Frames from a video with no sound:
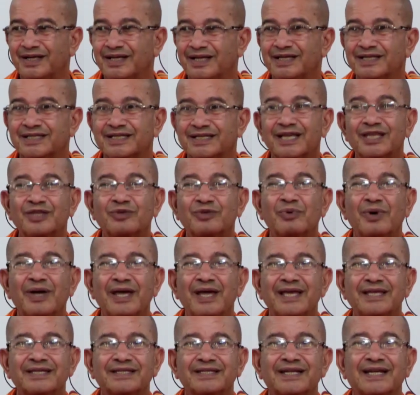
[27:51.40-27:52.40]
Sattva
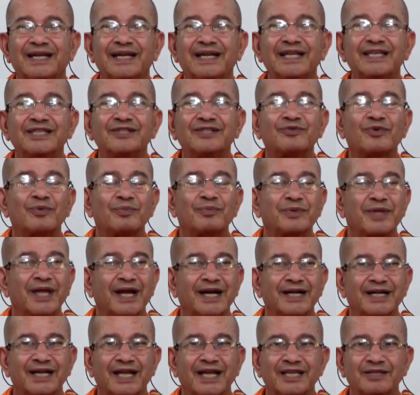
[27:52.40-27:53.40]
has released from the
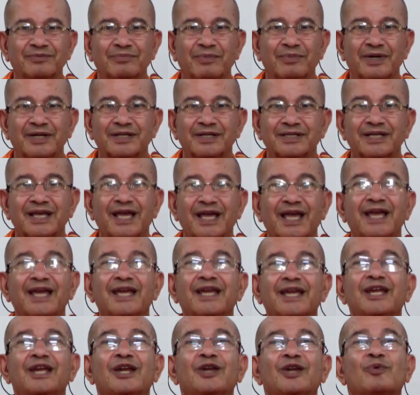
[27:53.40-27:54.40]
attachments.
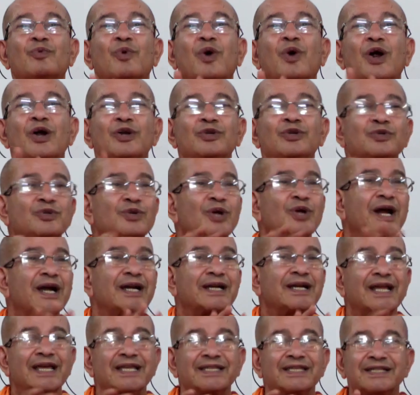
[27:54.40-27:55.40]
It wants to
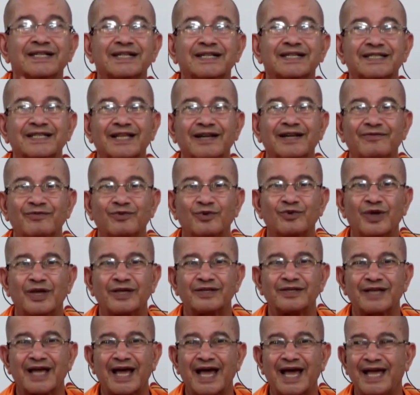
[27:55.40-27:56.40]
attach itself to a
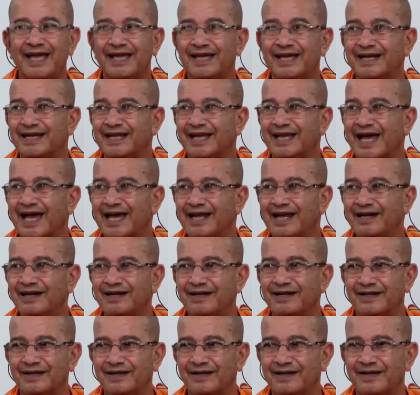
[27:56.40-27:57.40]
higher
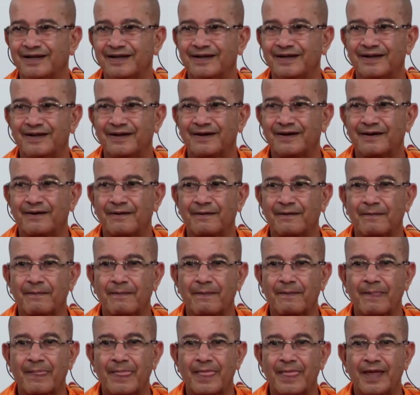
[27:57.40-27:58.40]
reality.
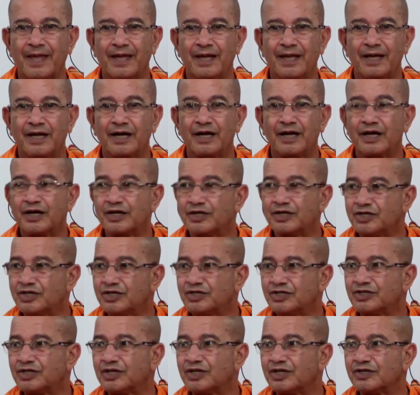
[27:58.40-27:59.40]

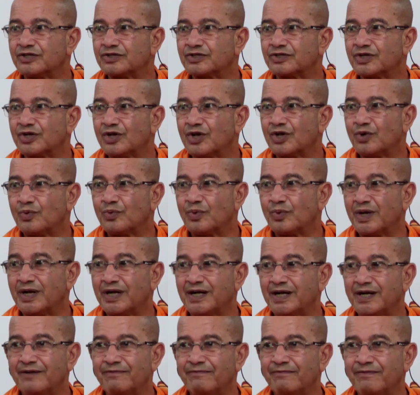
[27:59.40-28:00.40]
Rajas is very
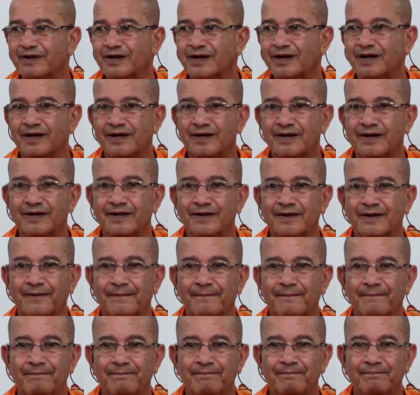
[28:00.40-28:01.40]
difficult.
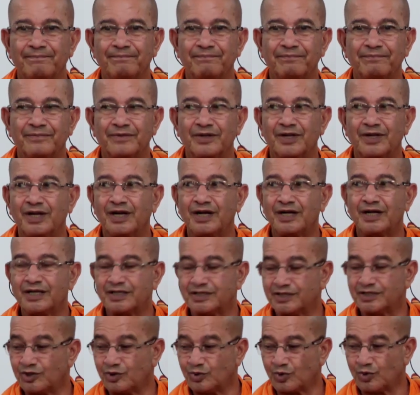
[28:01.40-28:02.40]
He
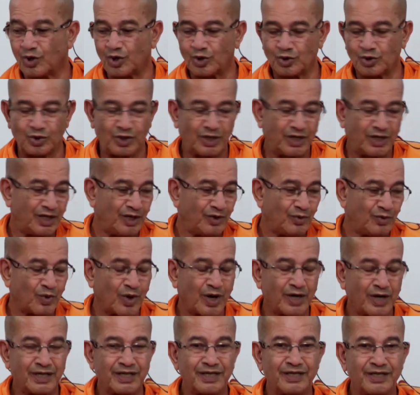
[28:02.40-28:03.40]
doesn't want to leave
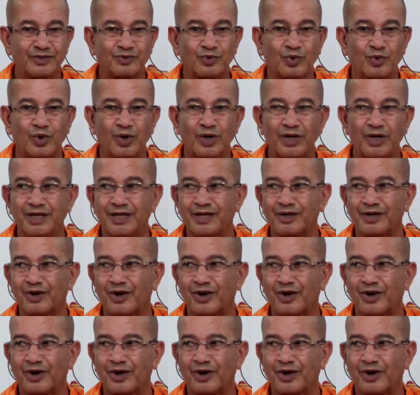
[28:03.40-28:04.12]
what he is holding